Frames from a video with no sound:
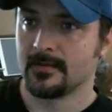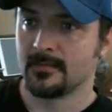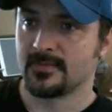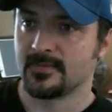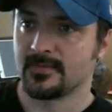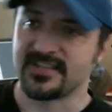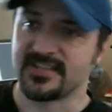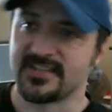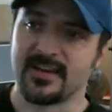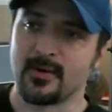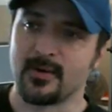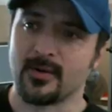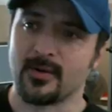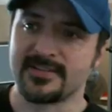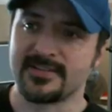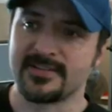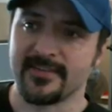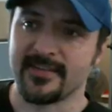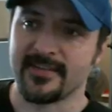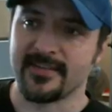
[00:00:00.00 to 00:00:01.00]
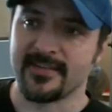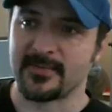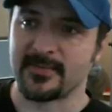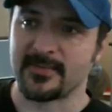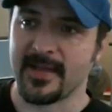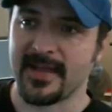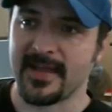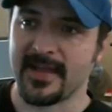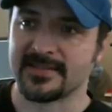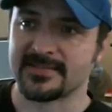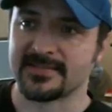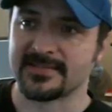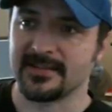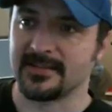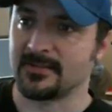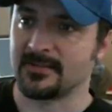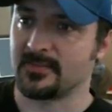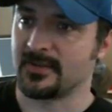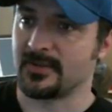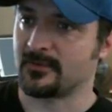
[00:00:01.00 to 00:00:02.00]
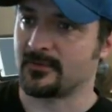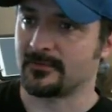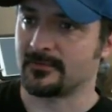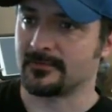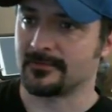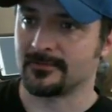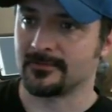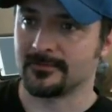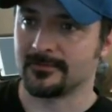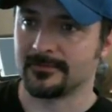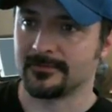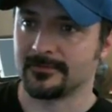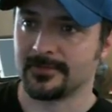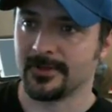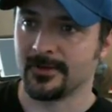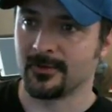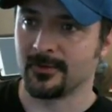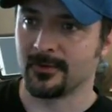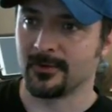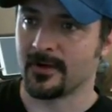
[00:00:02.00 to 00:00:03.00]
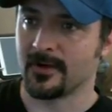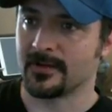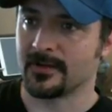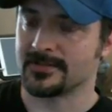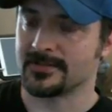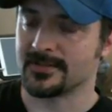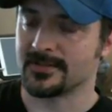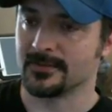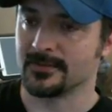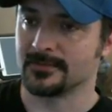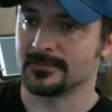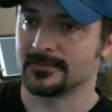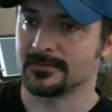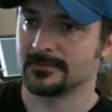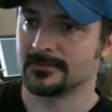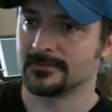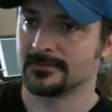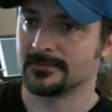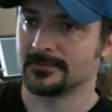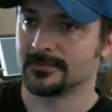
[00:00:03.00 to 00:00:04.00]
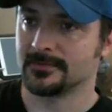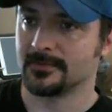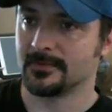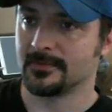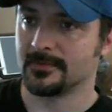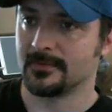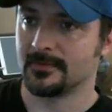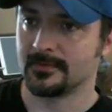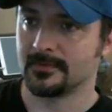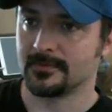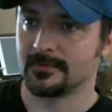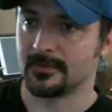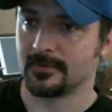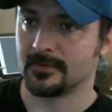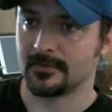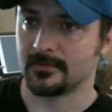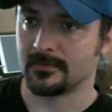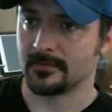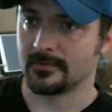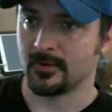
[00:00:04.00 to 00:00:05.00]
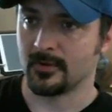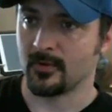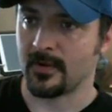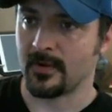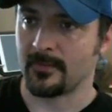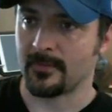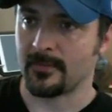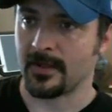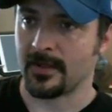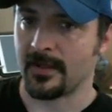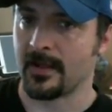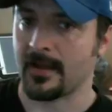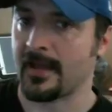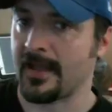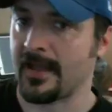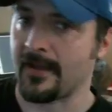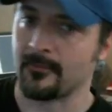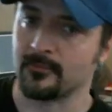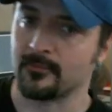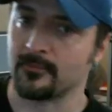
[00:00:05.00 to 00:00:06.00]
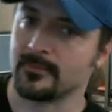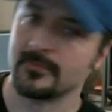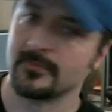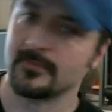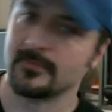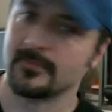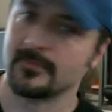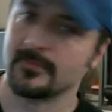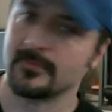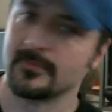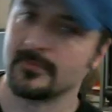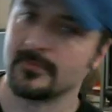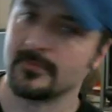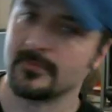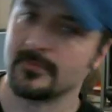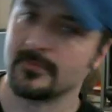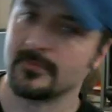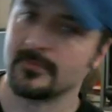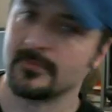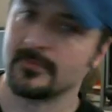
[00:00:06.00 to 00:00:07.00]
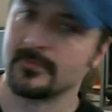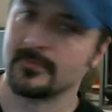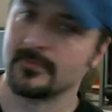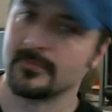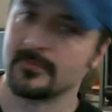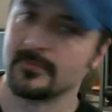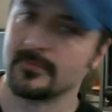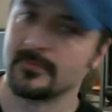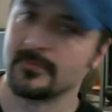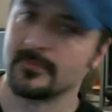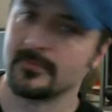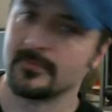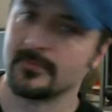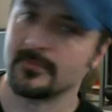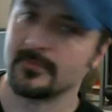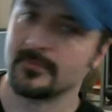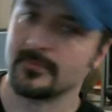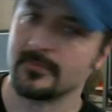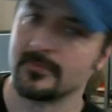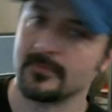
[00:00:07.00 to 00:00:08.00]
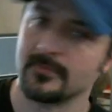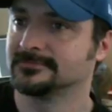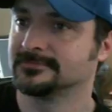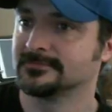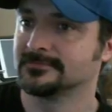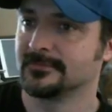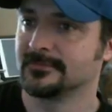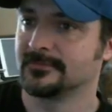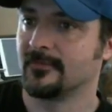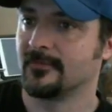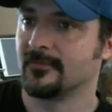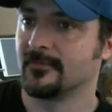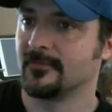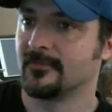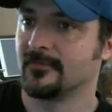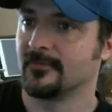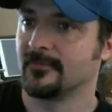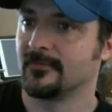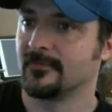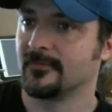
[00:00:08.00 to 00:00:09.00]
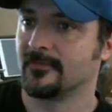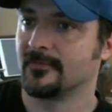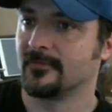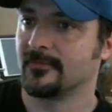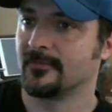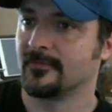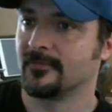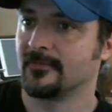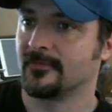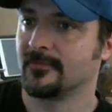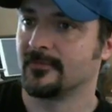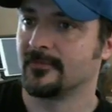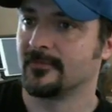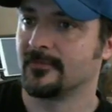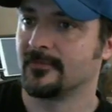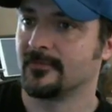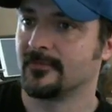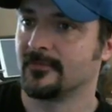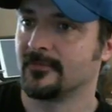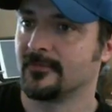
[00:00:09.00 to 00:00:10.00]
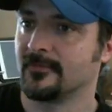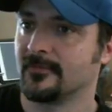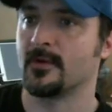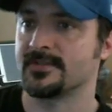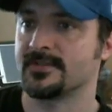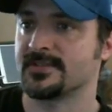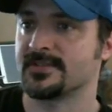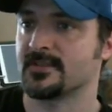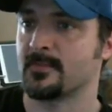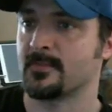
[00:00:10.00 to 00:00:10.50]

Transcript: But see, I'd always done that in the past. That had been, running. So, I haven't done anything from that end differently than I was in the